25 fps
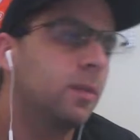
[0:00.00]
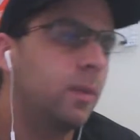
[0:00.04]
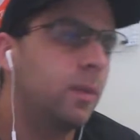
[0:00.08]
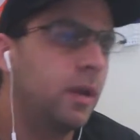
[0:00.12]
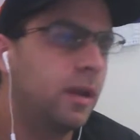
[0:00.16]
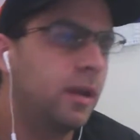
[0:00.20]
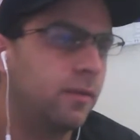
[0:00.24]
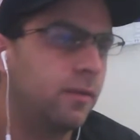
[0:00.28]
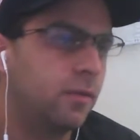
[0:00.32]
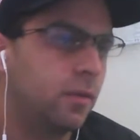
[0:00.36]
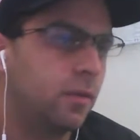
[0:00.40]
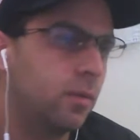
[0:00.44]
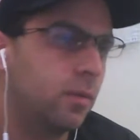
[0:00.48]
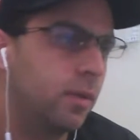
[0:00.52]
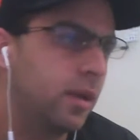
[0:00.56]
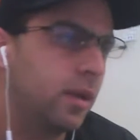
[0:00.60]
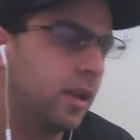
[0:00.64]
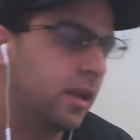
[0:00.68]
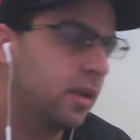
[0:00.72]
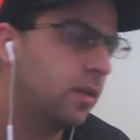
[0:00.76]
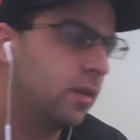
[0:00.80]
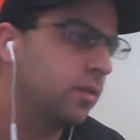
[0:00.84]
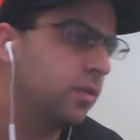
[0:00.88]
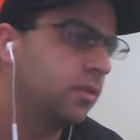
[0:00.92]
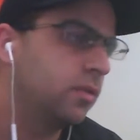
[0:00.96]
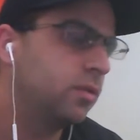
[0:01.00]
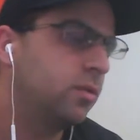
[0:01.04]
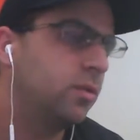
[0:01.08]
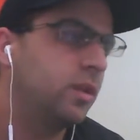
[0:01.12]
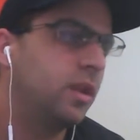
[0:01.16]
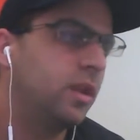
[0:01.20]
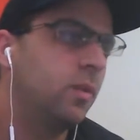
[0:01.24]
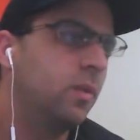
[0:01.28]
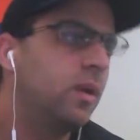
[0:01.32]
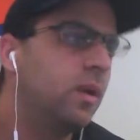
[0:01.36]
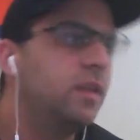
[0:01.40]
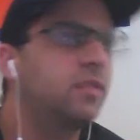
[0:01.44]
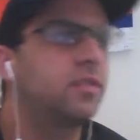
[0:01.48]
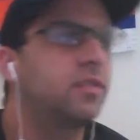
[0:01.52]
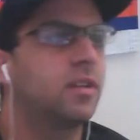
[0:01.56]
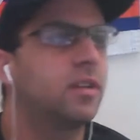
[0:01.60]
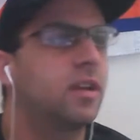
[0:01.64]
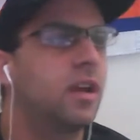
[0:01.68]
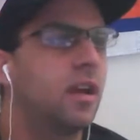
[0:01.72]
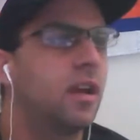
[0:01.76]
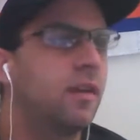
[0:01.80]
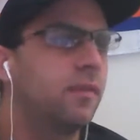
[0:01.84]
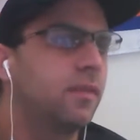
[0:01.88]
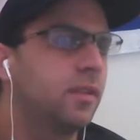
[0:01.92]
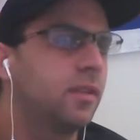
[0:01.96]
waiting for when it goes to the Western
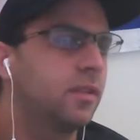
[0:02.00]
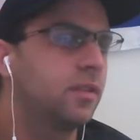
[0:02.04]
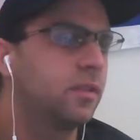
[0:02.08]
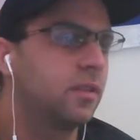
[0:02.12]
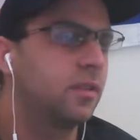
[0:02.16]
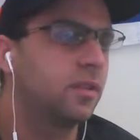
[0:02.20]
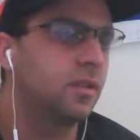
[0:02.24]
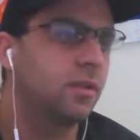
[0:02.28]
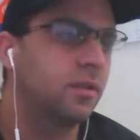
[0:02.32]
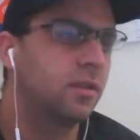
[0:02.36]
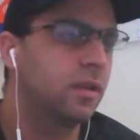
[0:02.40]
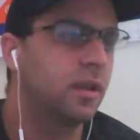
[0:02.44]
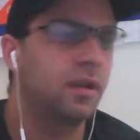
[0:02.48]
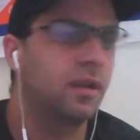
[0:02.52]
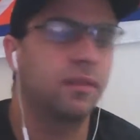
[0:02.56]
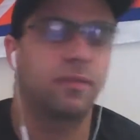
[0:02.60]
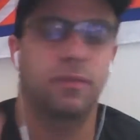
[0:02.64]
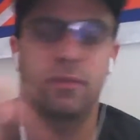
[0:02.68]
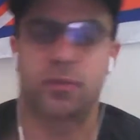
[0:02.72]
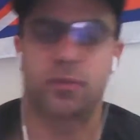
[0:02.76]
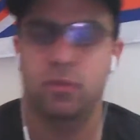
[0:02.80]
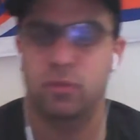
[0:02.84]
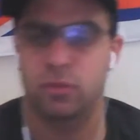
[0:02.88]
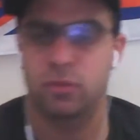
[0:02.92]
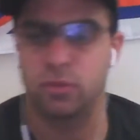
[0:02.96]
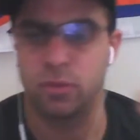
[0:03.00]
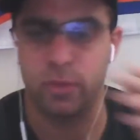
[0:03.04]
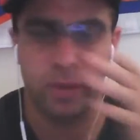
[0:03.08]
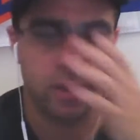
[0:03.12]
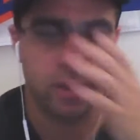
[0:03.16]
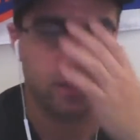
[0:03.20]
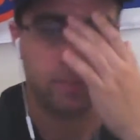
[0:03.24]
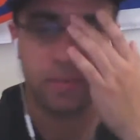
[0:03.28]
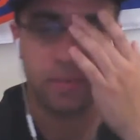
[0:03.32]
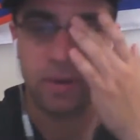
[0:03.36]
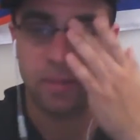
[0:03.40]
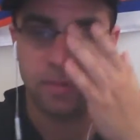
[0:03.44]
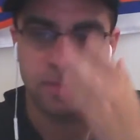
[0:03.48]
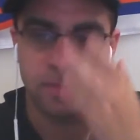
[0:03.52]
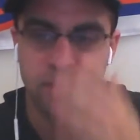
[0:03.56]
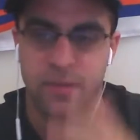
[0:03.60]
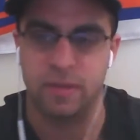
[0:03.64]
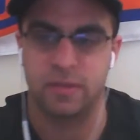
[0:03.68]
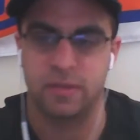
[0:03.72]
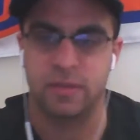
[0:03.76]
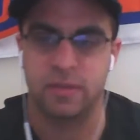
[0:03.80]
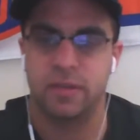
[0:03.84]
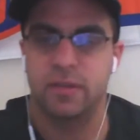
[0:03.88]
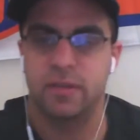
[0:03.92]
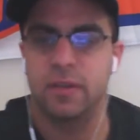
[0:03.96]
Conference, although I have to screw it. I probably
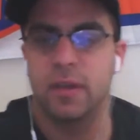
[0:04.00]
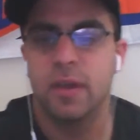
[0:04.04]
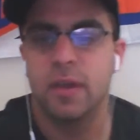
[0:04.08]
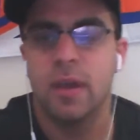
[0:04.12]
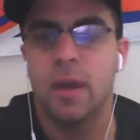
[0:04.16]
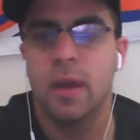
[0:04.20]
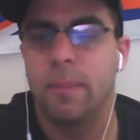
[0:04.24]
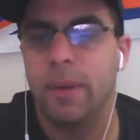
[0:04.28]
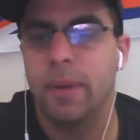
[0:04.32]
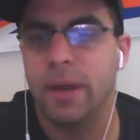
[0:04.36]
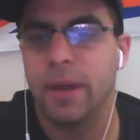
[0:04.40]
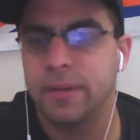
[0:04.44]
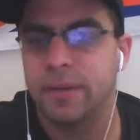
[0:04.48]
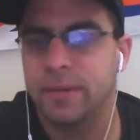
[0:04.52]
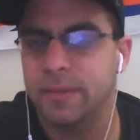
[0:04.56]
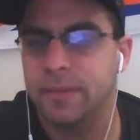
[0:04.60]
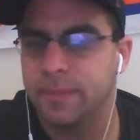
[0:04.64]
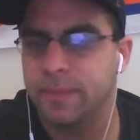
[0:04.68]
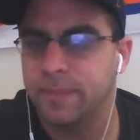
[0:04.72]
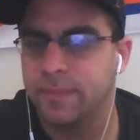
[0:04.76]
missed it. But